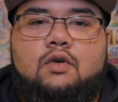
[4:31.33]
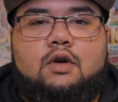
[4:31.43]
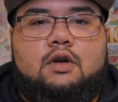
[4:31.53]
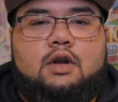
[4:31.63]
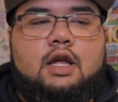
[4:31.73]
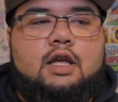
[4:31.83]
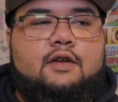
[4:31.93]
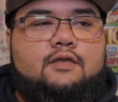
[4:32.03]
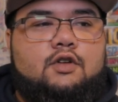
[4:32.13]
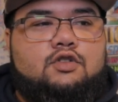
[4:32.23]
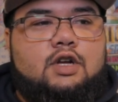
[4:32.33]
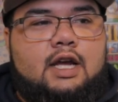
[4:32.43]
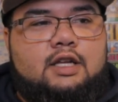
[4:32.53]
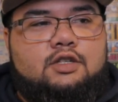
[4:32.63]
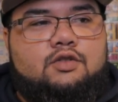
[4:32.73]
or if you're
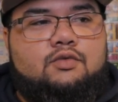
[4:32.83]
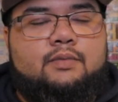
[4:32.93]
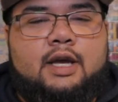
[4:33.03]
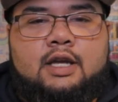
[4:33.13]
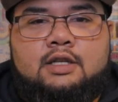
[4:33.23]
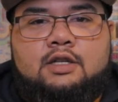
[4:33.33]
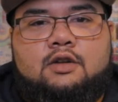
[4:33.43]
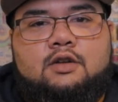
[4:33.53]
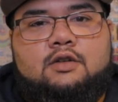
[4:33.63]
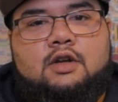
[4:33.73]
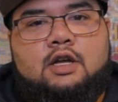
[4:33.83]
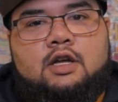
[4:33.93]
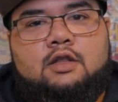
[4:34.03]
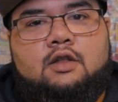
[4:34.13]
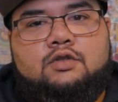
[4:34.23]
trying to bend
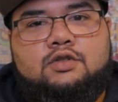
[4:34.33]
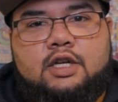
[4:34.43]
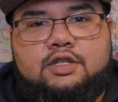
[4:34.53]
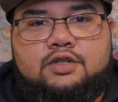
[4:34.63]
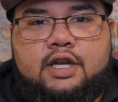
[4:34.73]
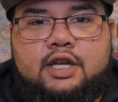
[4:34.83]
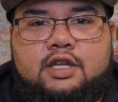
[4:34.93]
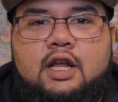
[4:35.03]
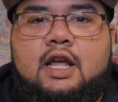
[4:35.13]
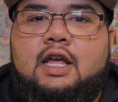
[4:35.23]
or low stress train,